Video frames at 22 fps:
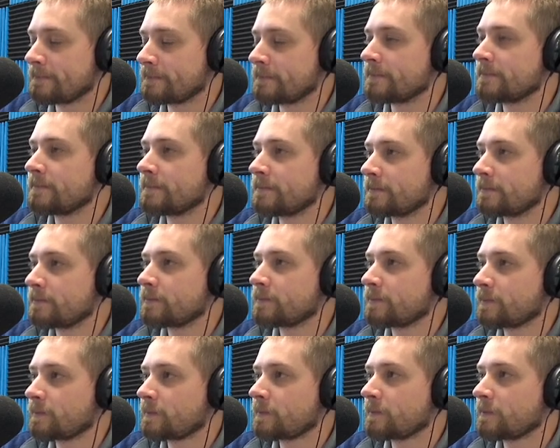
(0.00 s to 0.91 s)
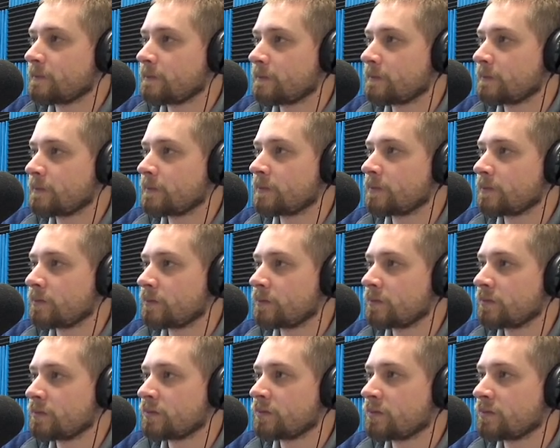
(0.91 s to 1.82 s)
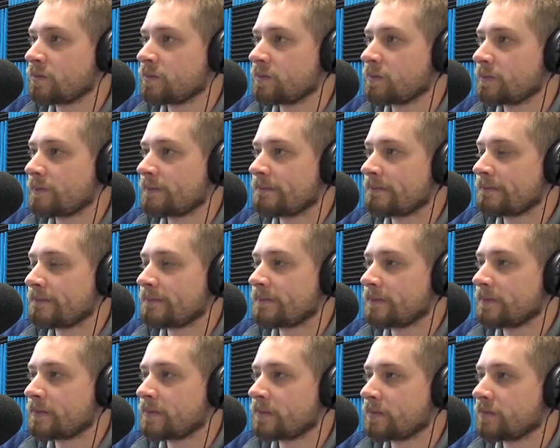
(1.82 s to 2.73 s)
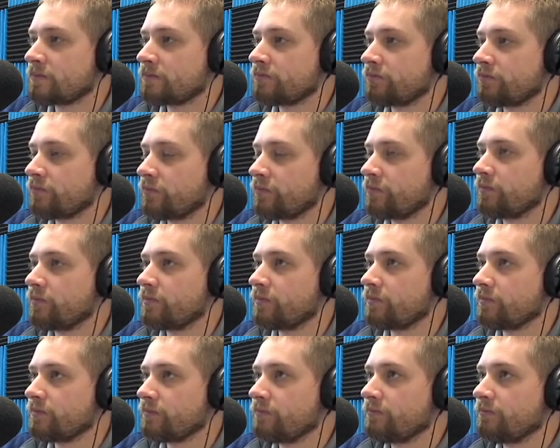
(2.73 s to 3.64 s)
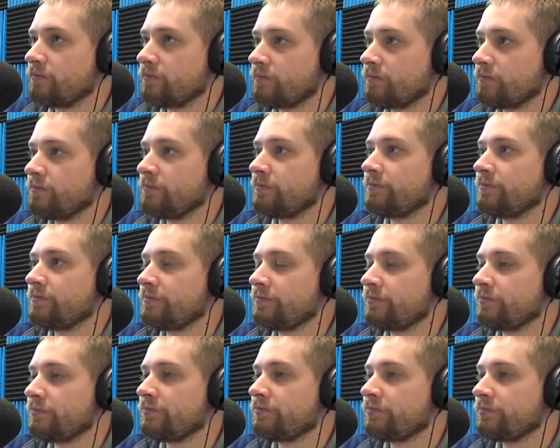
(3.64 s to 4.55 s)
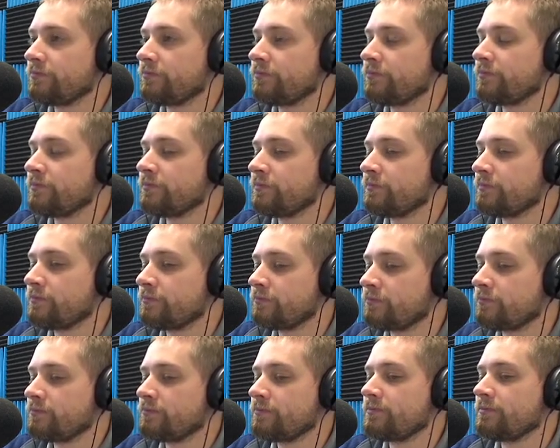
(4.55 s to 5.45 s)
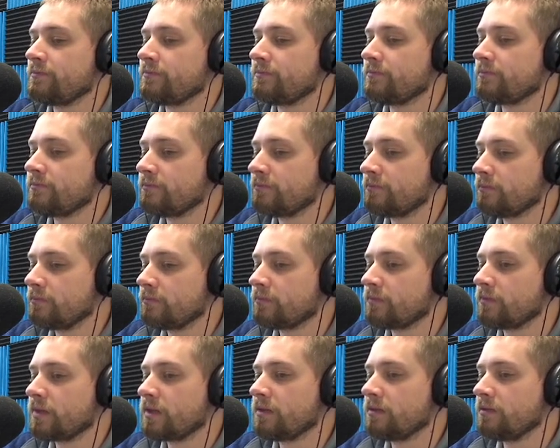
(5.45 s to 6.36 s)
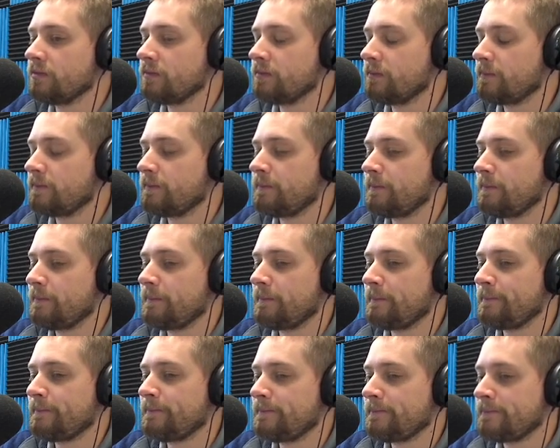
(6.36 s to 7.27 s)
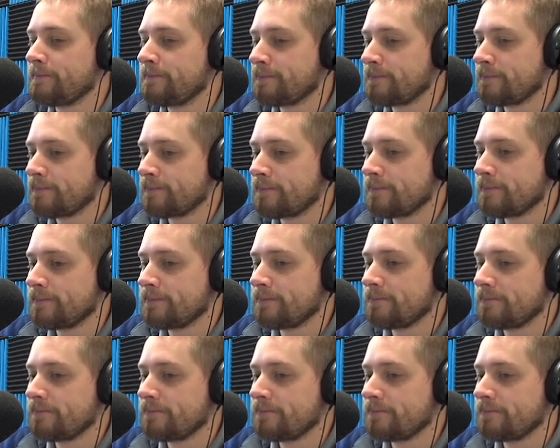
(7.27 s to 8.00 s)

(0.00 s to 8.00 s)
This person isn't speaking.